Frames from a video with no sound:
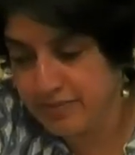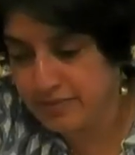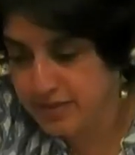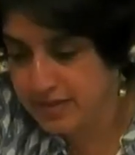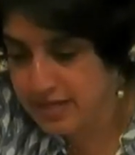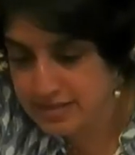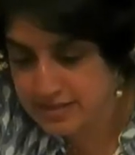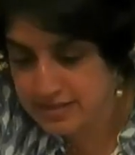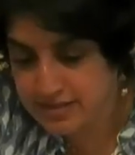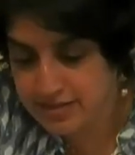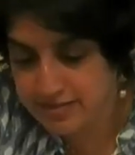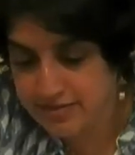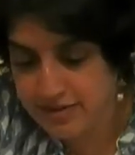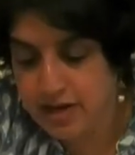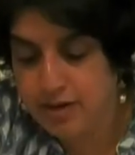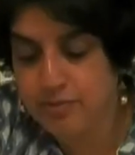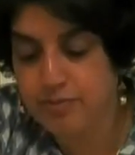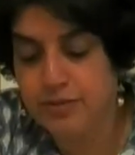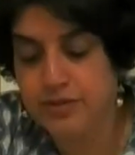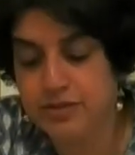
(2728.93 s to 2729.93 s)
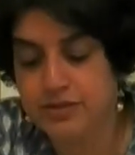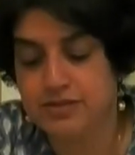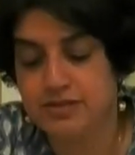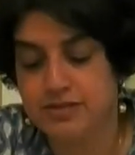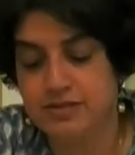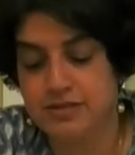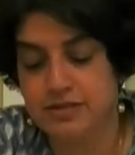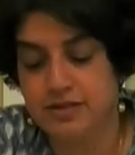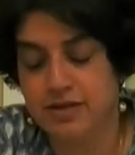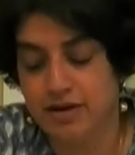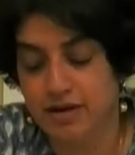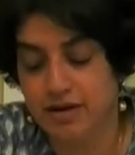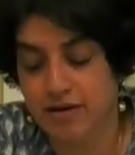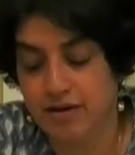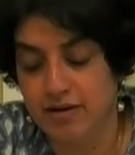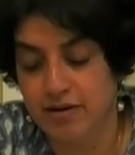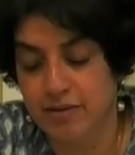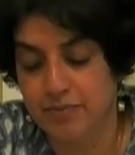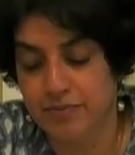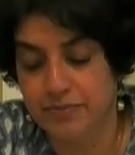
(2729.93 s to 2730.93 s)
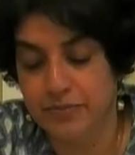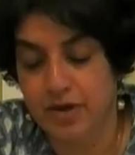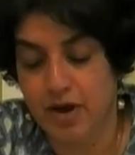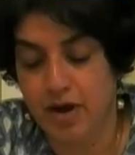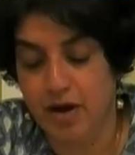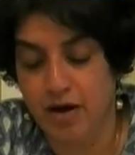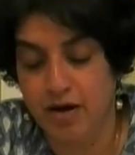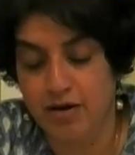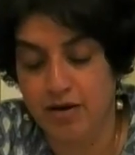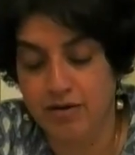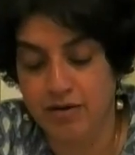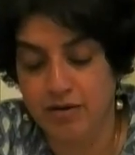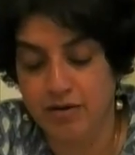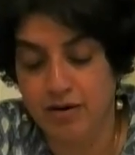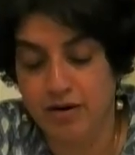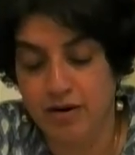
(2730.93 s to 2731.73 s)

These developments are